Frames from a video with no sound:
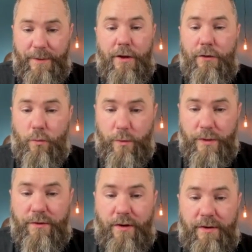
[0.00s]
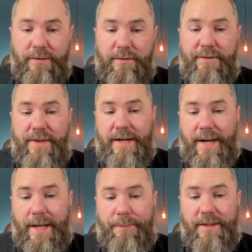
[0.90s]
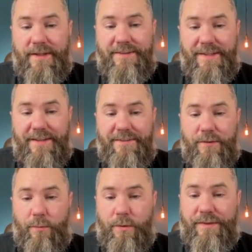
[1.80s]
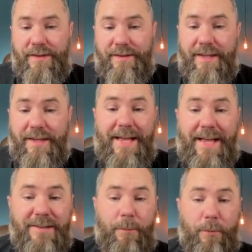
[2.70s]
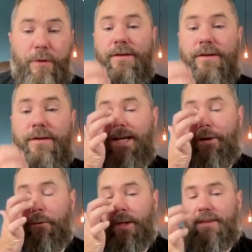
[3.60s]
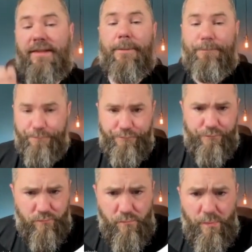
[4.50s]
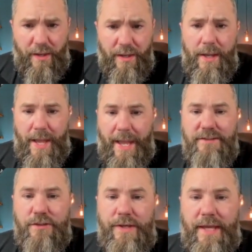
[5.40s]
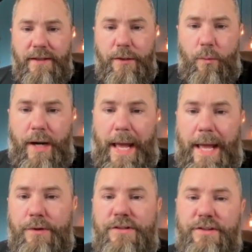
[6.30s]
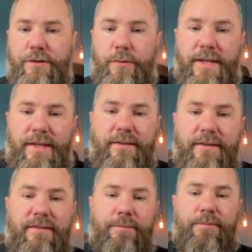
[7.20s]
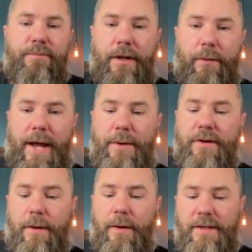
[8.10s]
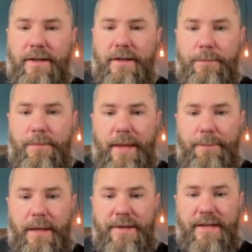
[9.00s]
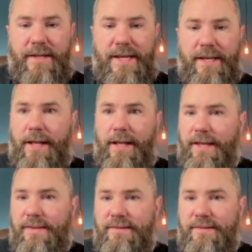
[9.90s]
The real cost of living in Annapolis. Is it worth it? Like that's a pretty good title right there. And so again, like what I would do is, I would come in here and maybe I like this